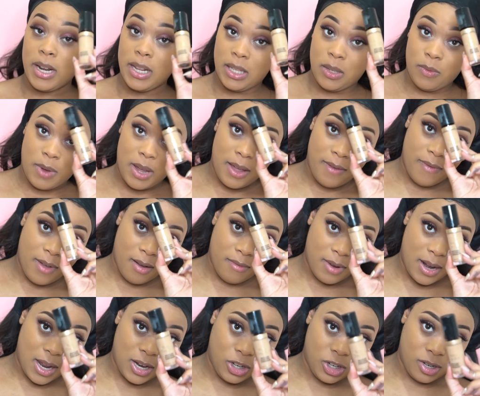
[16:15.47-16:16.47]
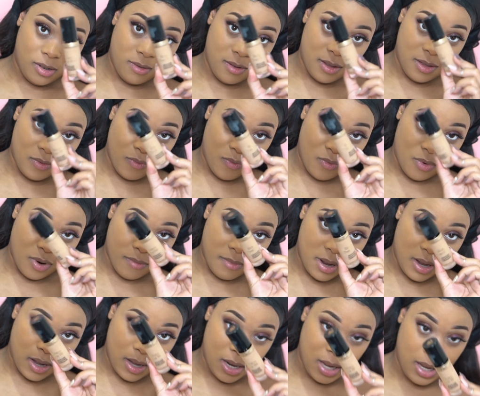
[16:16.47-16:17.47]
This Way foundation in the Warm
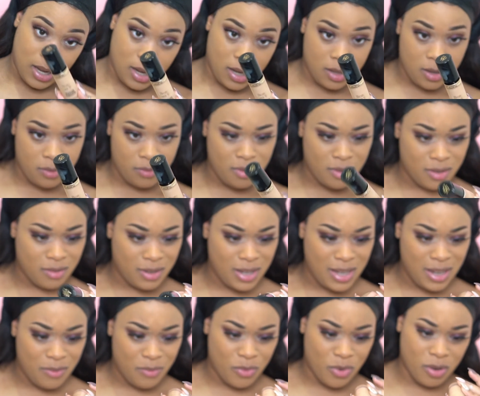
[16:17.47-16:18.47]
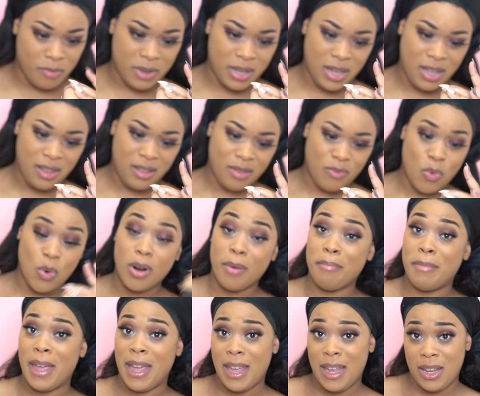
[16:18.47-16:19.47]
Honey color. No, that ain't Warm Honey.
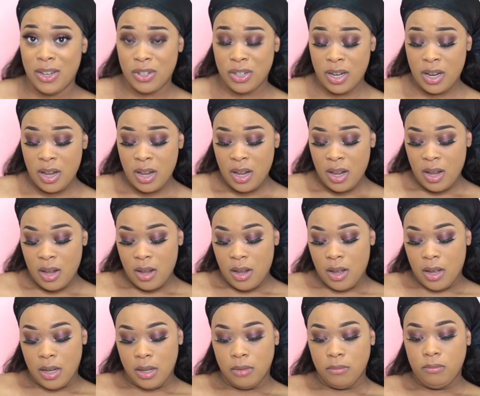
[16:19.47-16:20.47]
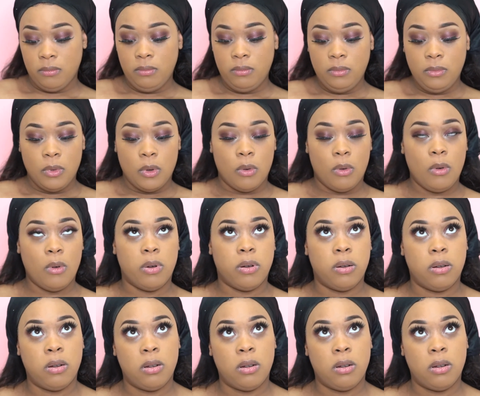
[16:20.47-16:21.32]
Warm Beige. Whew.